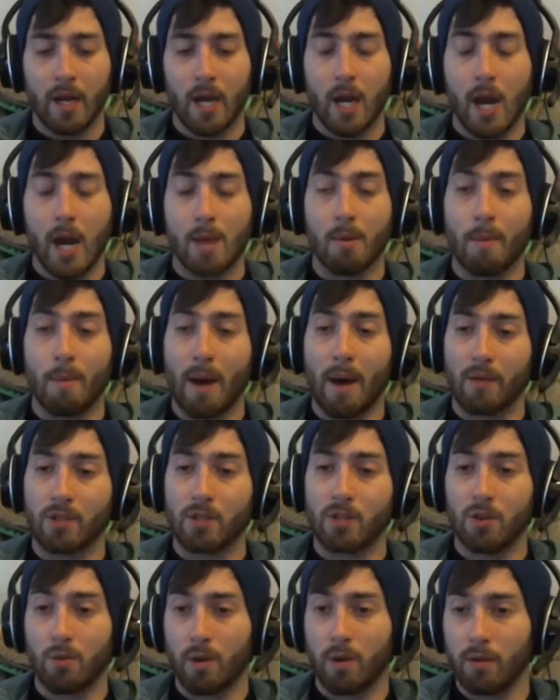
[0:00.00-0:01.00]
I'm about to
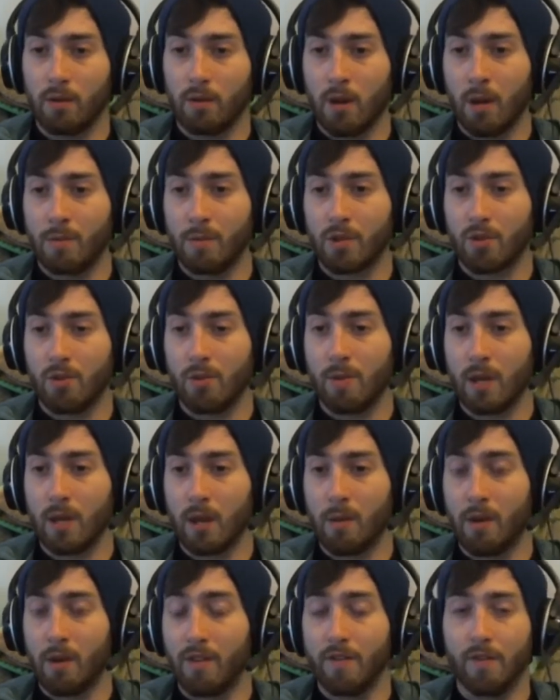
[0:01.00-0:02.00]
do one. I'm streaming in
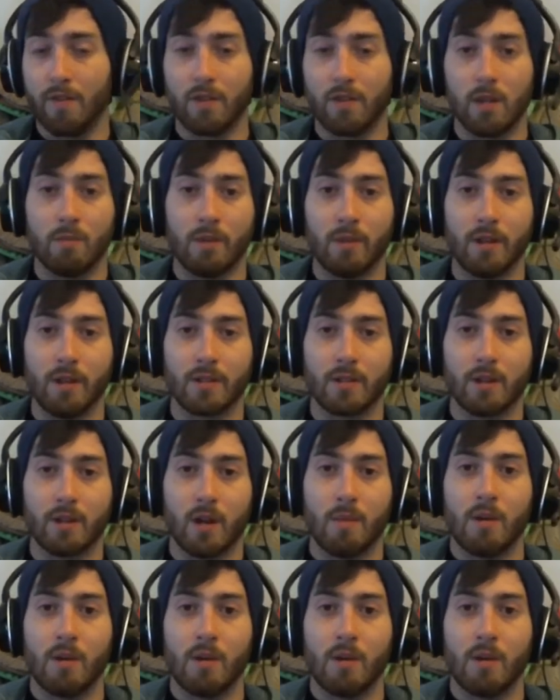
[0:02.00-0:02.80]
about fifteen minutes time.